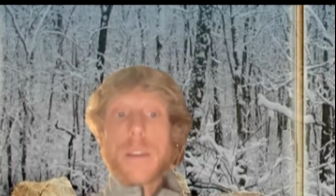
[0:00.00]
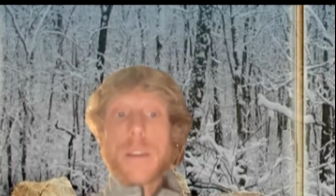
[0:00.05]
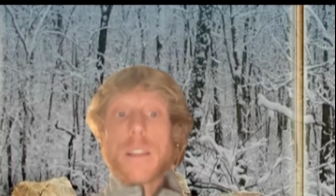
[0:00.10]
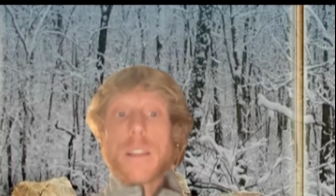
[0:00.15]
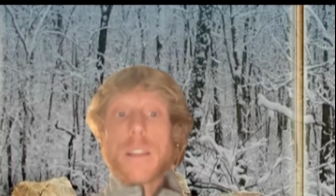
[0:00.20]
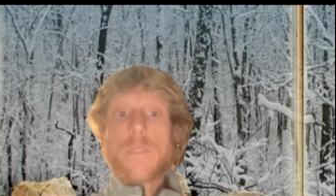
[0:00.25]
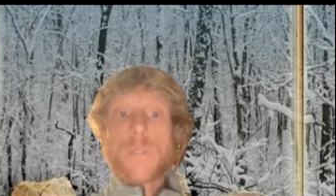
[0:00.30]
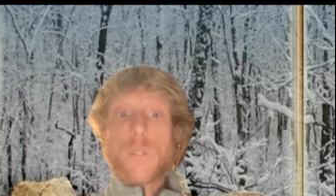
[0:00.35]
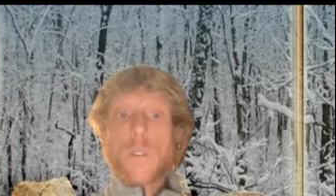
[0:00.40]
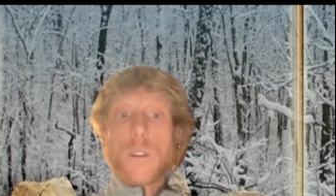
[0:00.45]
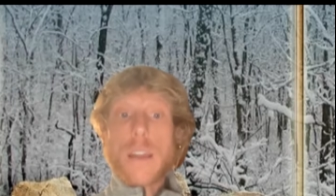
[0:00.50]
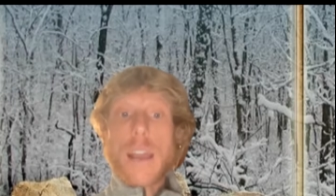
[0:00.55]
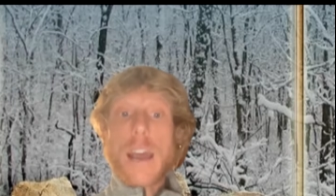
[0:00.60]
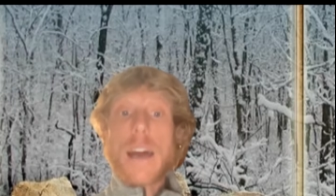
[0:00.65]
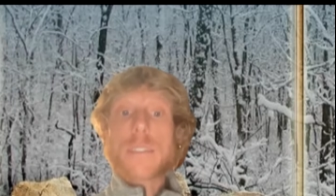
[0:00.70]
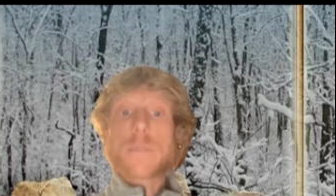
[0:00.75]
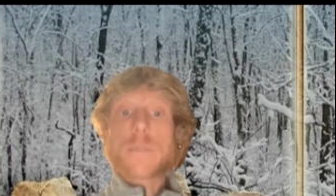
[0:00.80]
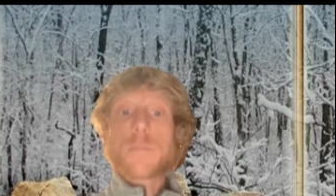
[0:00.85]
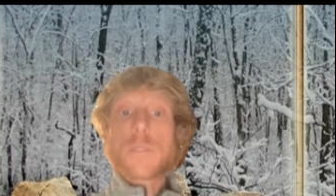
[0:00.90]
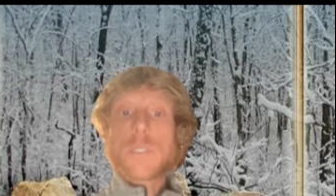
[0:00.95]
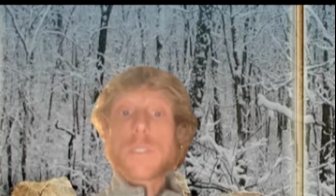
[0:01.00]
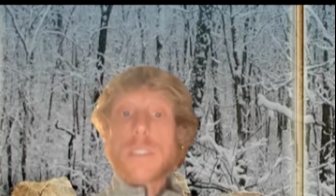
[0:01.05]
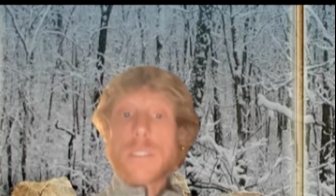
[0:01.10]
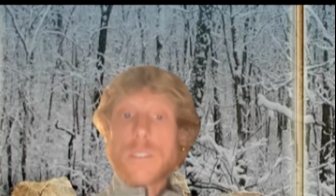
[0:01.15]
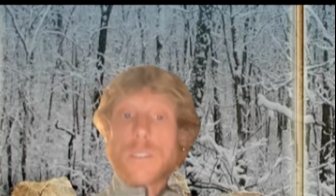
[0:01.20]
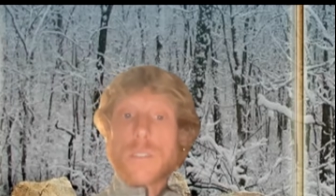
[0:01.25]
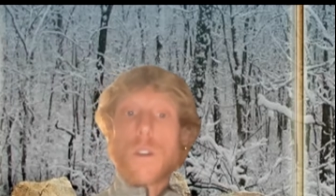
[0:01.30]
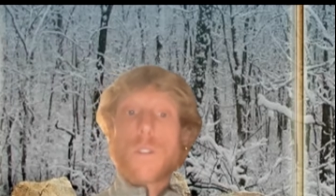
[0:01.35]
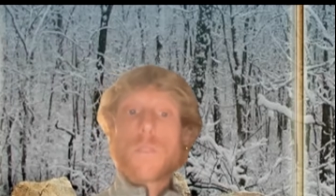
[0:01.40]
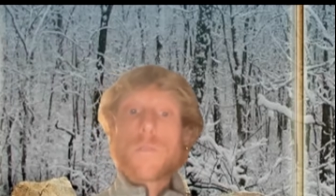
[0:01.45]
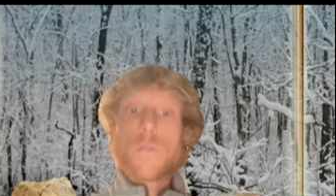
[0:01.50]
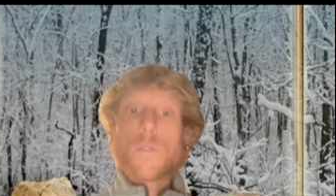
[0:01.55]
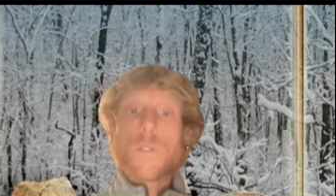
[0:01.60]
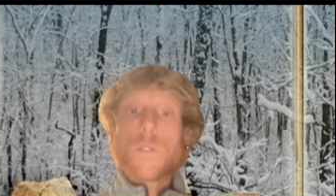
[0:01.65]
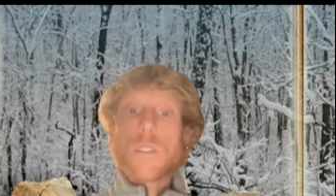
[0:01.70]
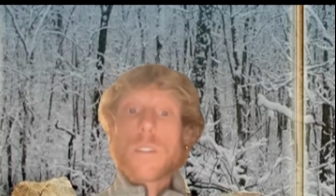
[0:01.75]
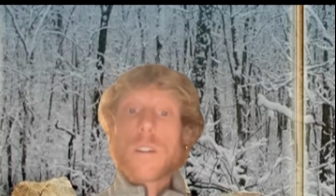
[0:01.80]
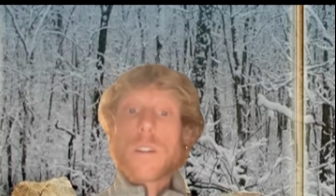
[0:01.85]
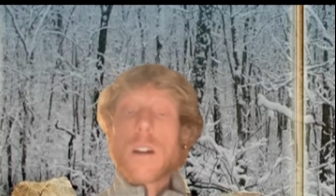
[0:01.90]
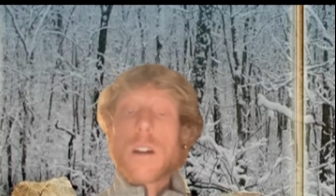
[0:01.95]
are the 4 gospels, and so
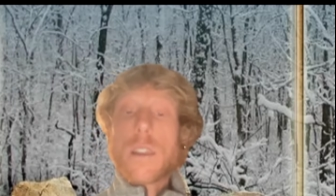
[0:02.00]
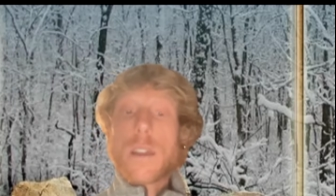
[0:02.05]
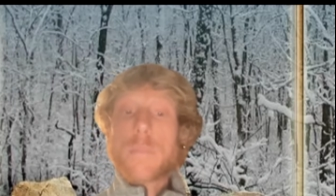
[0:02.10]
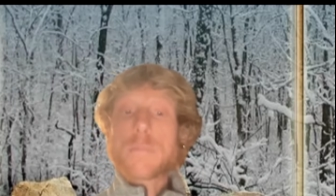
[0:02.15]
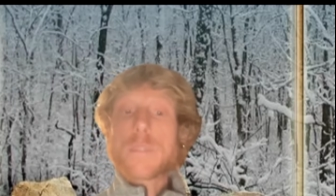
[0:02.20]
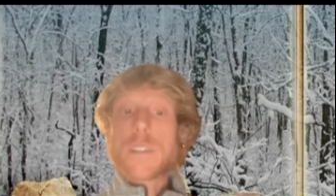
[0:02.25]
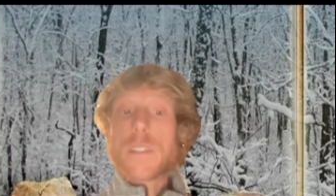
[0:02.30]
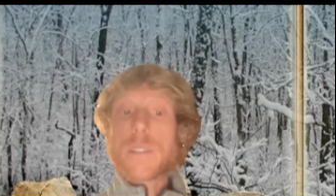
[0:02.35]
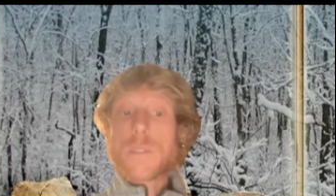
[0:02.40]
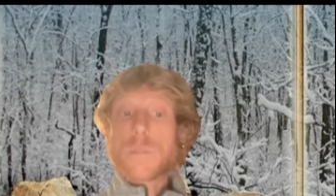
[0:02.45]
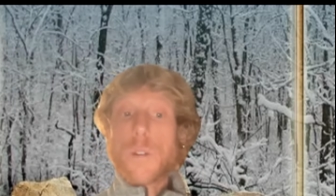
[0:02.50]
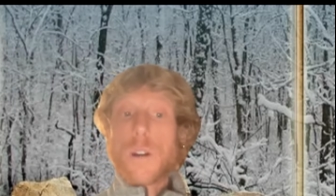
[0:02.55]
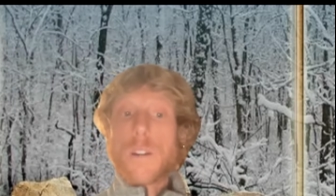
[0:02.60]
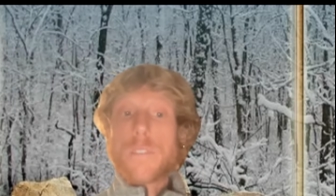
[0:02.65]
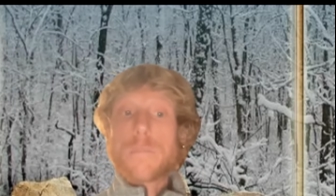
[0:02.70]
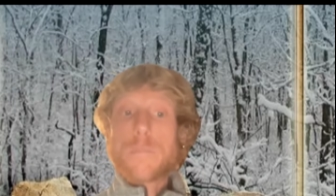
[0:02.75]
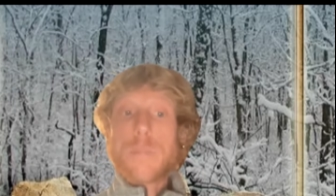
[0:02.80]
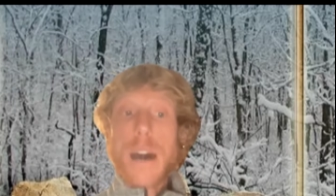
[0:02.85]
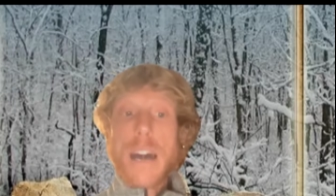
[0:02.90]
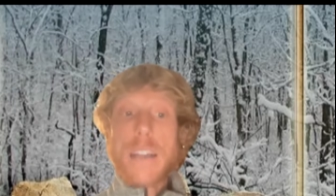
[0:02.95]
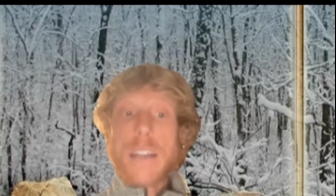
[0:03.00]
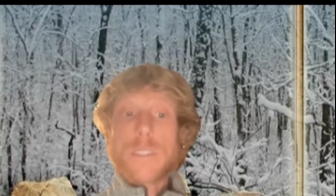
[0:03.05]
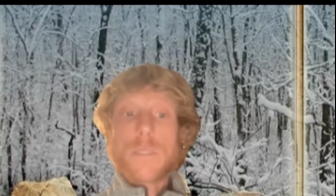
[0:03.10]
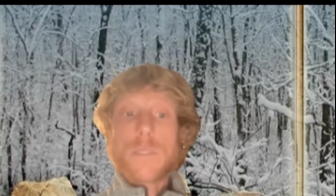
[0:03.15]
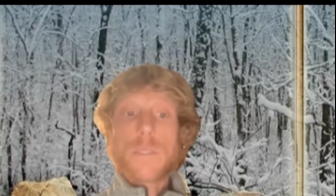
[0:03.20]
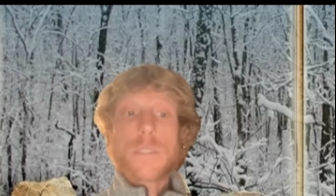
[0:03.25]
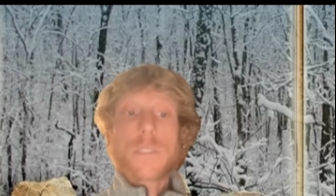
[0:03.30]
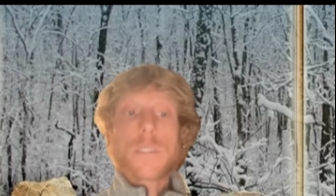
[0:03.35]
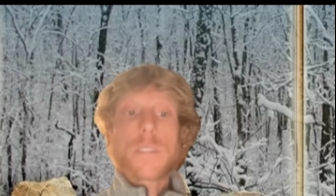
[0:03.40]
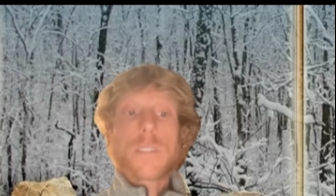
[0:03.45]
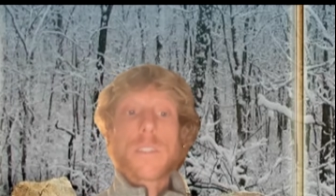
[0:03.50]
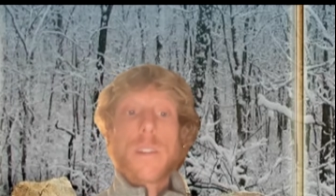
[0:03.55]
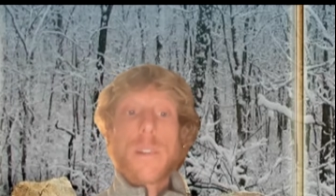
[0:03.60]
forth on up to the 12 apostles.